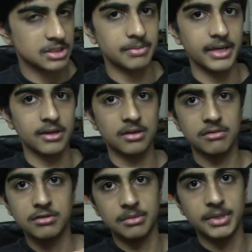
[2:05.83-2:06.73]
just by
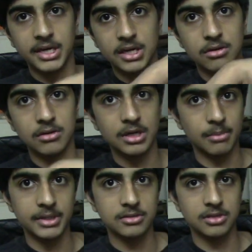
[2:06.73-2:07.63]
trimming it out a little
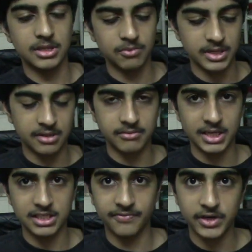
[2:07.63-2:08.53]
bit so that we can
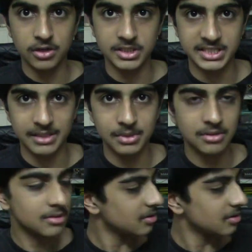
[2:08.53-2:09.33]
actually fit it on this table.